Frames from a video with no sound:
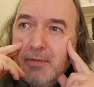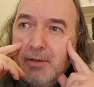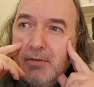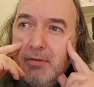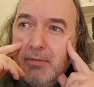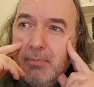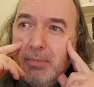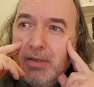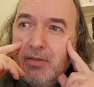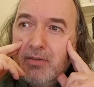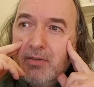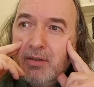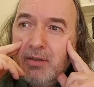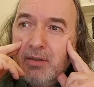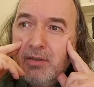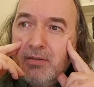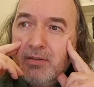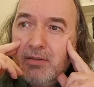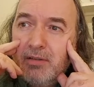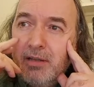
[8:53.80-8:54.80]
So I mention
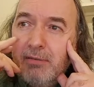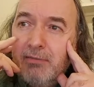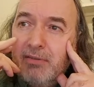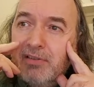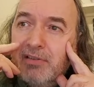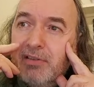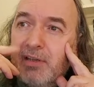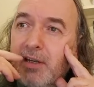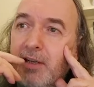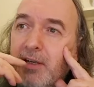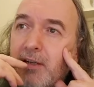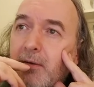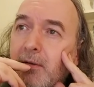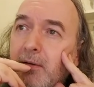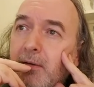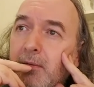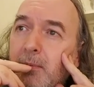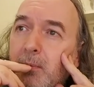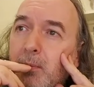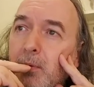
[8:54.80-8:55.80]
this is another skin
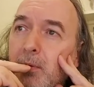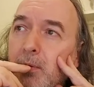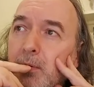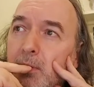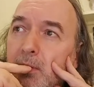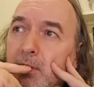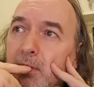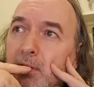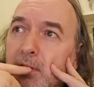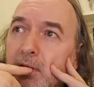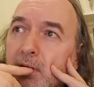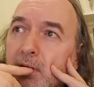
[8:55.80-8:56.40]
worn.